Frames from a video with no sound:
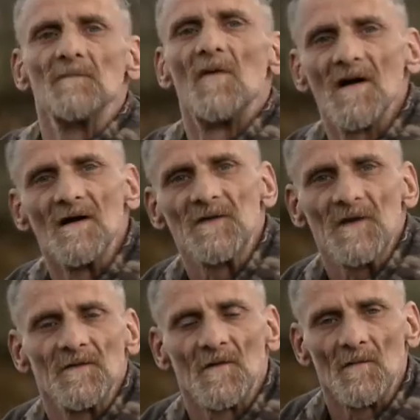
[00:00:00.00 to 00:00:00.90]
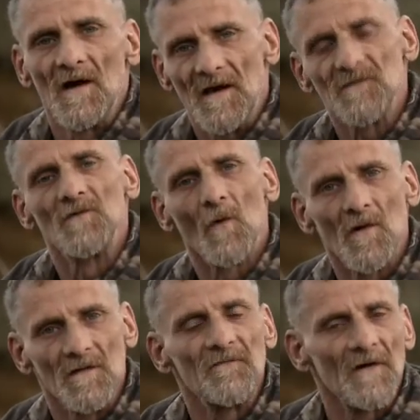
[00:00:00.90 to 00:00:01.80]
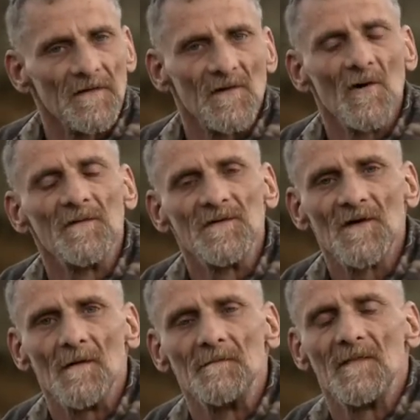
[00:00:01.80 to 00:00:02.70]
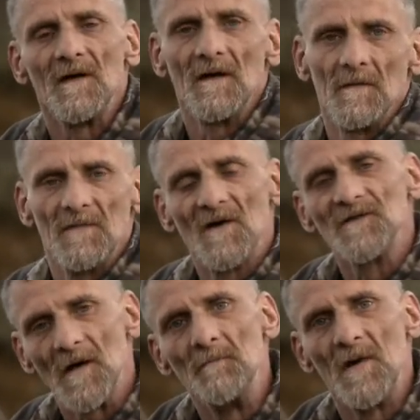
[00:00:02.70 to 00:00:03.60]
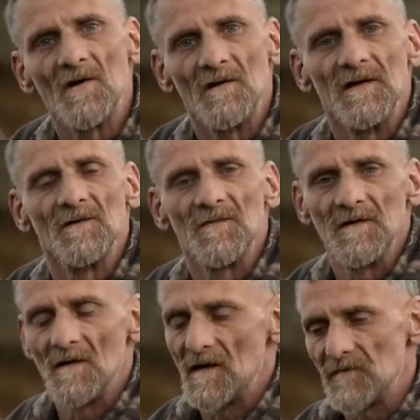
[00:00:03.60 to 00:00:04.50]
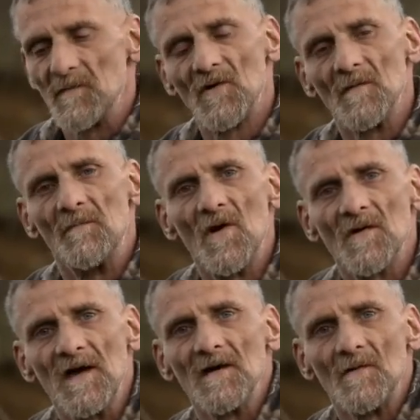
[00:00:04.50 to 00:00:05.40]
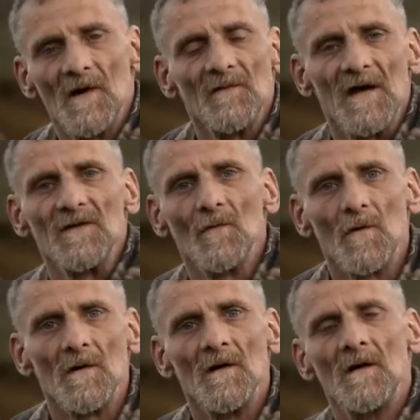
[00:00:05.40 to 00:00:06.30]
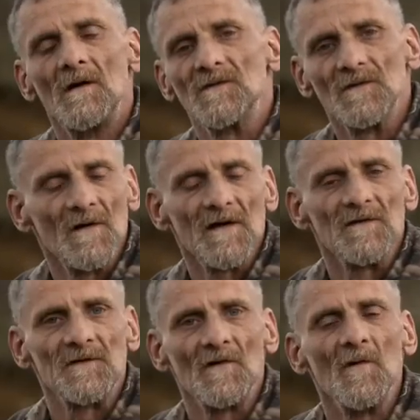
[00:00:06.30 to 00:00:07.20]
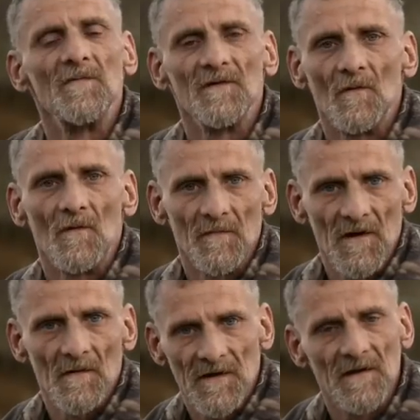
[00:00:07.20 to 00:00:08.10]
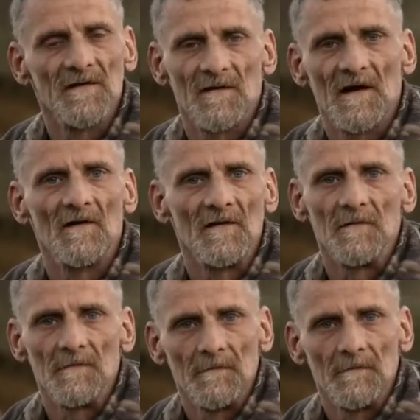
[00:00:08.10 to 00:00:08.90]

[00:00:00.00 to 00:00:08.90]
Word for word: bug-out shelter of mine has a door in the front that opens up. And because I'm burying the thing, I have to build a bulkhead around that door so that I can still open the door and be able to get in and out of it.